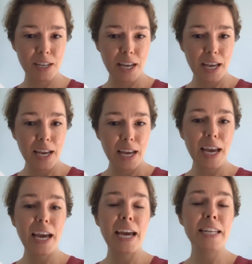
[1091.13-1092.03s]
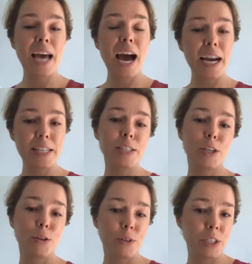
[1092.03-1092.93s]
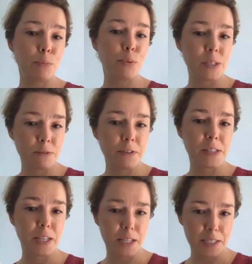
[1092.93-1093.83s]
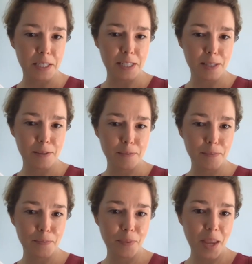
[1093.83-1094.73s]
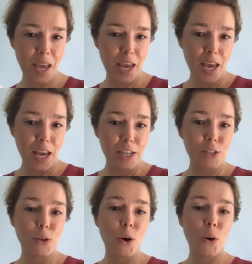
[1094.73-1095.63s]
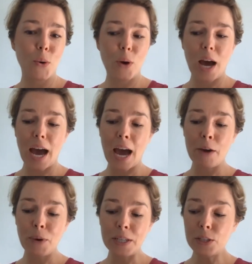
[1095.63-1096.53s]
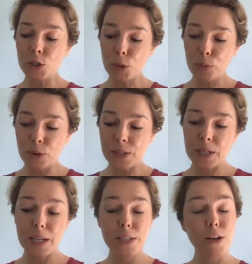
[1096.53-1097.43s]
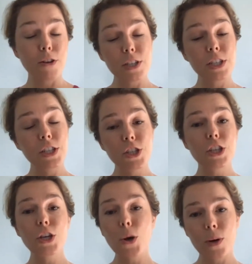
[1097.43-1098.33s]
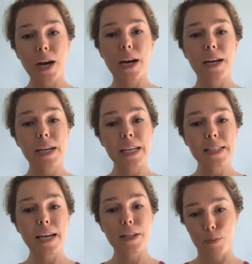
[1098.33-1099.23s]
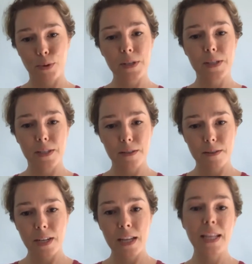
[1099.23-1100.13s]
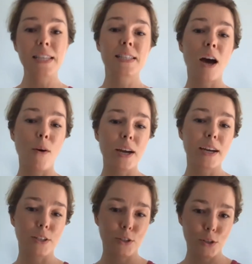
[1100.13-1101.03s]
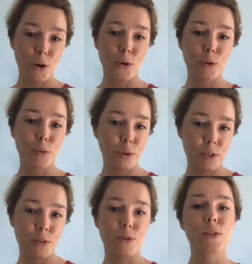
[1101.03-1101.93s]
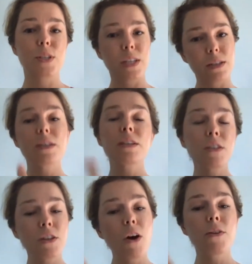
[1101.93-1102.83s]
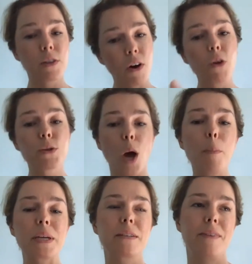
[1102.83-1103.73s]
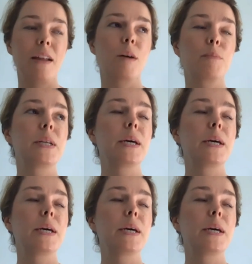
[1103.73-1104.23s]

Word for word: Oh wow! In high security prison facilities. So I went into a prison. I started teaching yoga inside the prison, and that's how I got to know the prisoners and you know the whole topic developed.